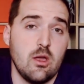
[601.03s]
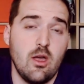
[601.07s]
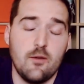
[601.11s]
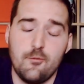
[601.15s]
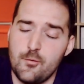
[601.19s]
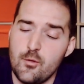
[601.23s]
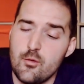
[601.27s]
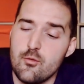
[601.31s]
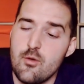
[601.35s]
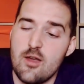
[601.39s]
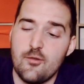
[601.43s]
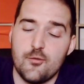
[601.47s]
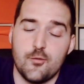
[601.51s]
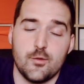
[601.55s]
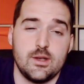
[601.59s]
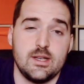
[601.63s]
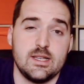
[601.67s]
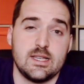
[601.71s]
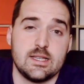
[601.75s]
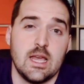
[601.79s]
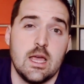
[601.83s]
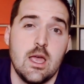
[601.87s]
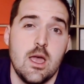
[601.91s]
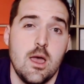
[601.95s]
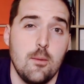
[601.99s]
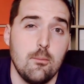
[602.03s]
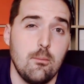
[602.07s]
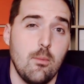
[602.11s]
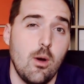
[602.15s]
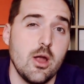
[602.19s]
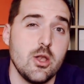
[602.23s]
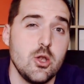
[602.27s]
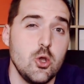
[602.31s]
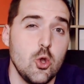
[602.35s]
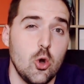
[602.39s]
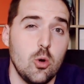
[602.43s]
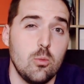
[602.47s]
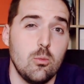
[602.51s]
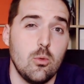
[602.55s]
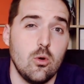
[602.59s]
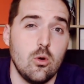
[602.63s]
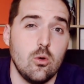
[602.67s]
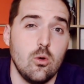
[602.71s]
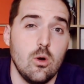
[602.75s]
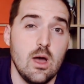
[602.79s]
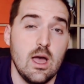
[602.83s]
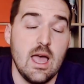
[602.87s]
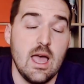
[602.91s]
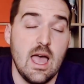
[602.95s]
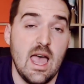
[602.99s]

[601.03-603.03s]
For reference, my normal